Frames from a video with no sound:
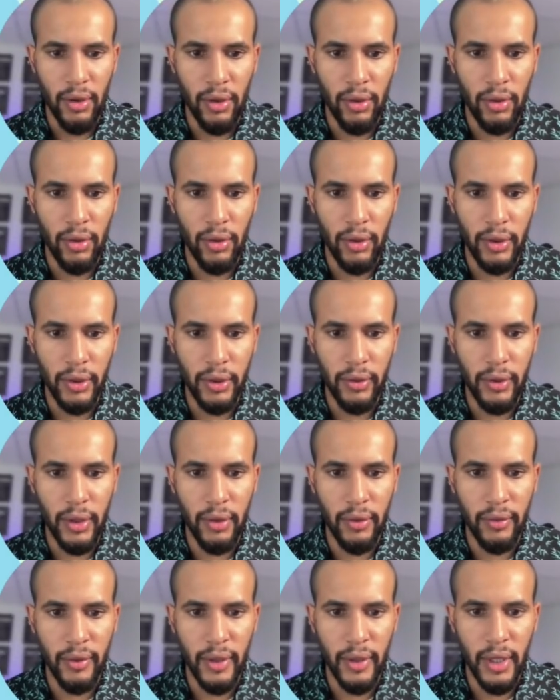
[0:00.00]
all the way
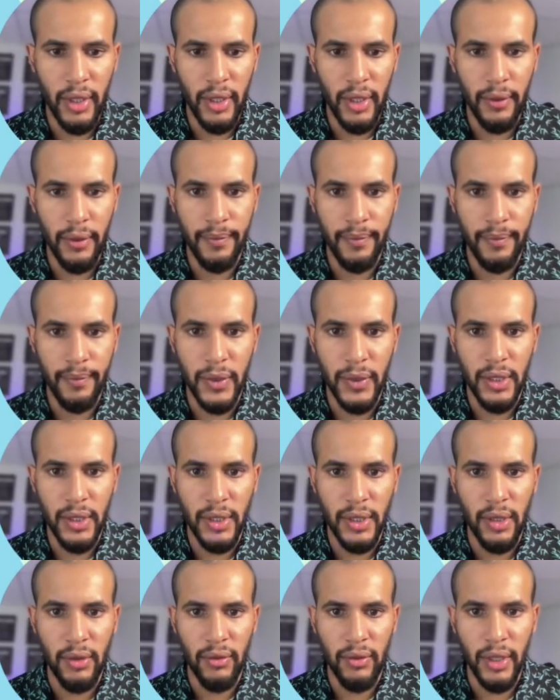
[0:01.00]
over here, this
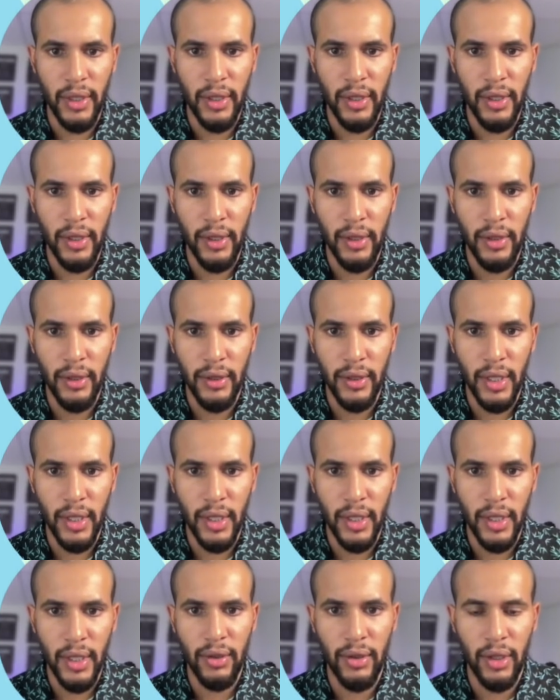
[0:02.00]
end right here.
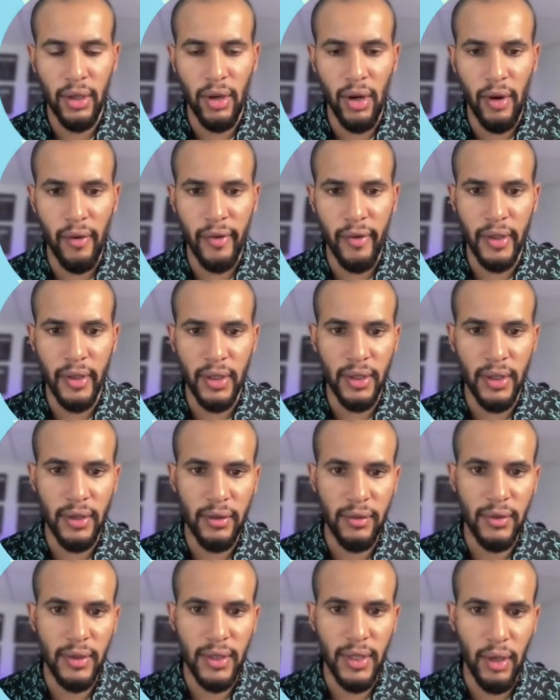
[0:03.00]
That's going to cover the
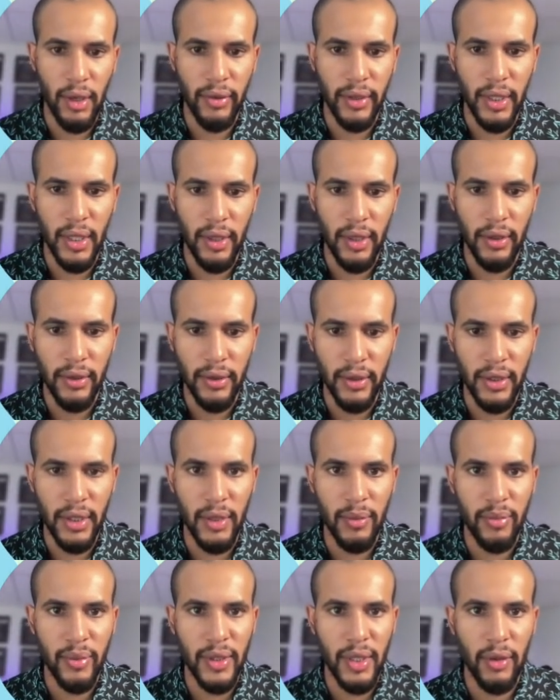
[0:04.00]
south end, the
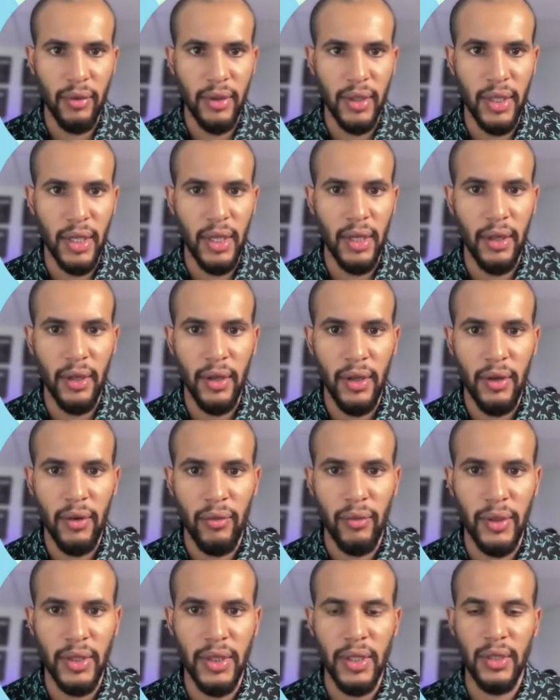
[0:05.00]
deep south end,
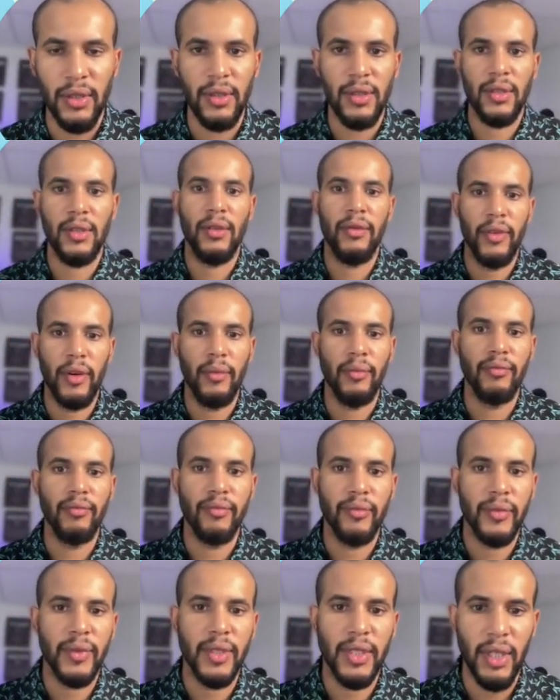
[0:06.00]
which is
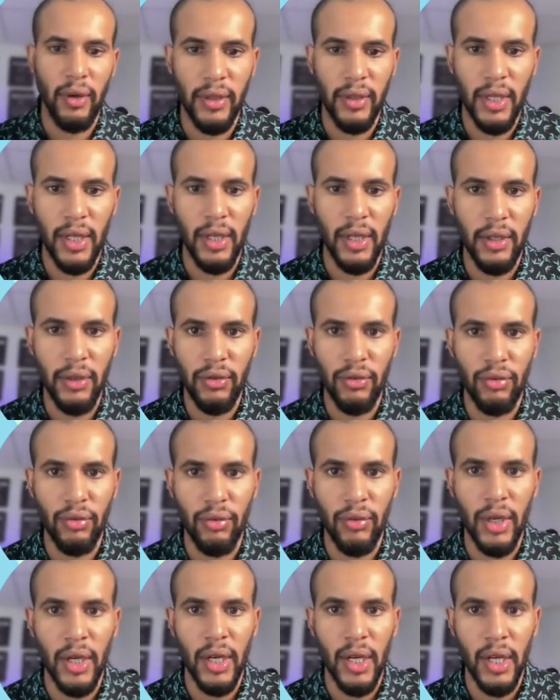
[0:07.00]
from south end
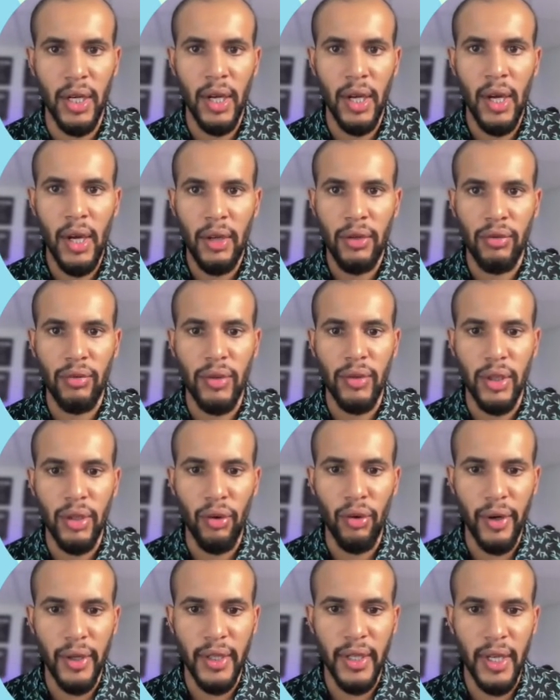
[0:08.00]
to
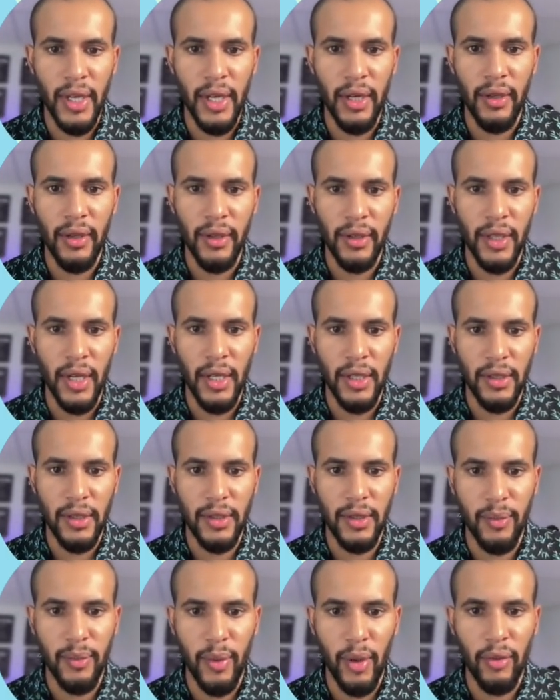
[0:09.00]
north end.
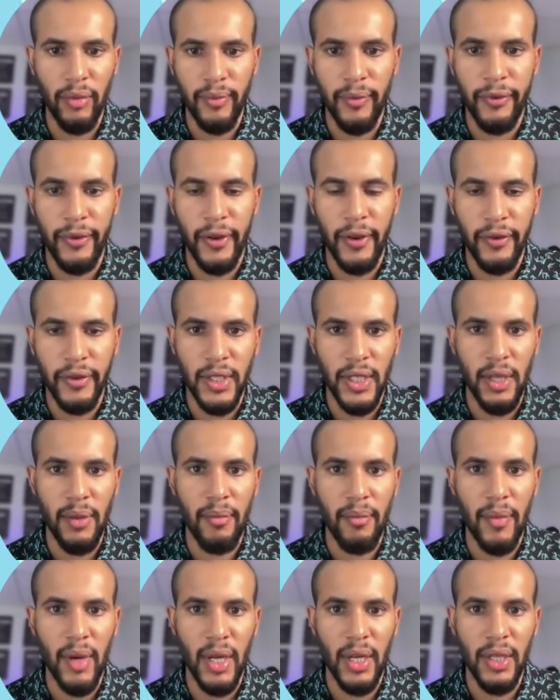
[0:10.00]
That's about
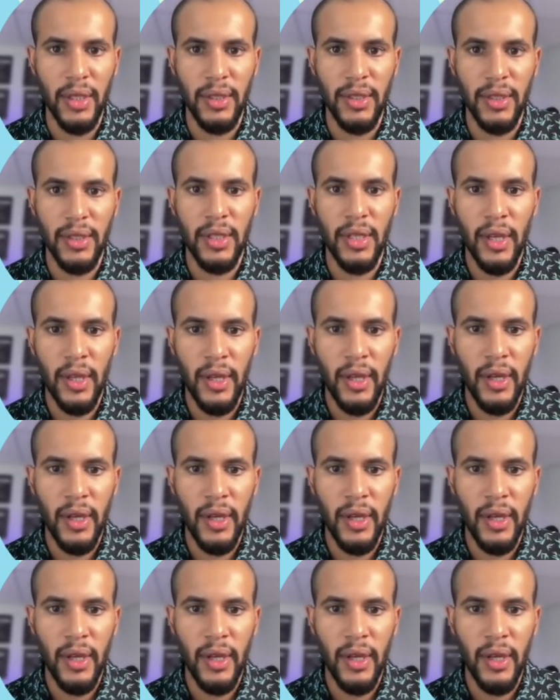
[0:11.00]
15 minutes